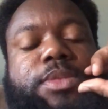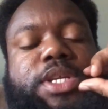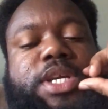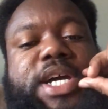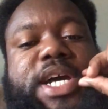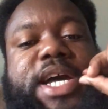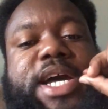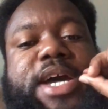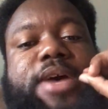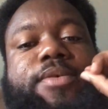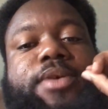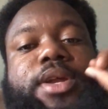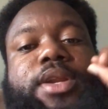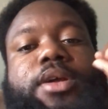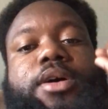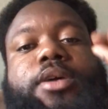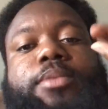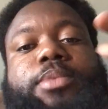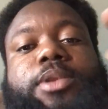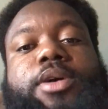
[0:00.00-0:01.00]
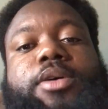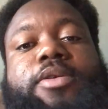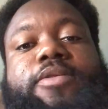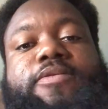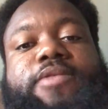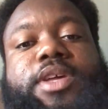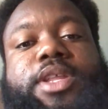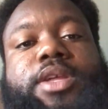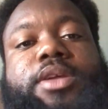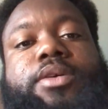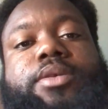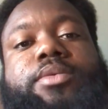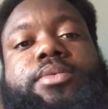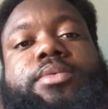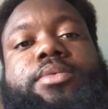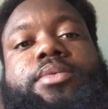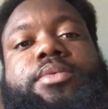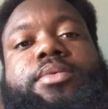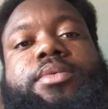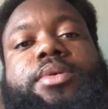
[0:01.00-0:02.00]
I got ready to upload a video,
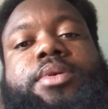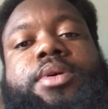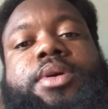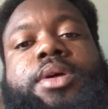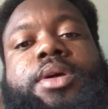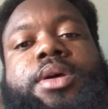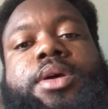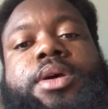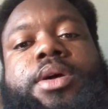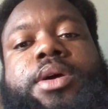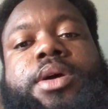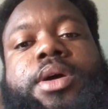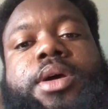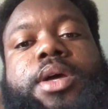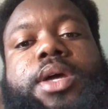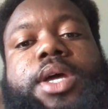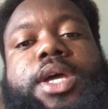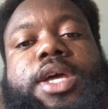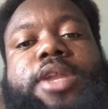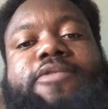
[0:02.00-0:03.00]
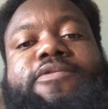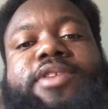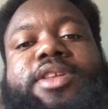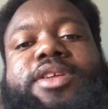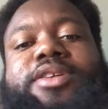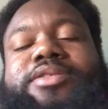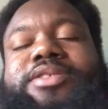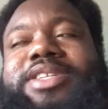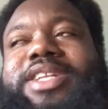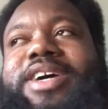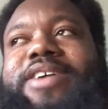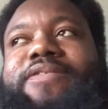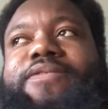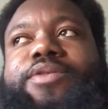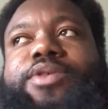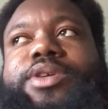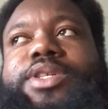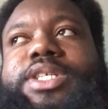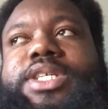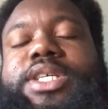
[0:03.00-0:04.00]
and the video is like
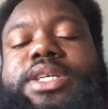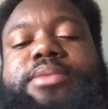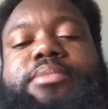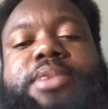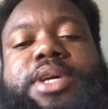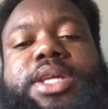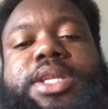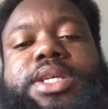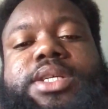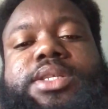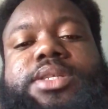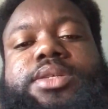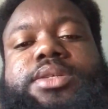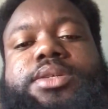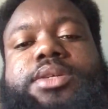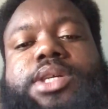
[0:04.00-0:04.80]
14 minutes,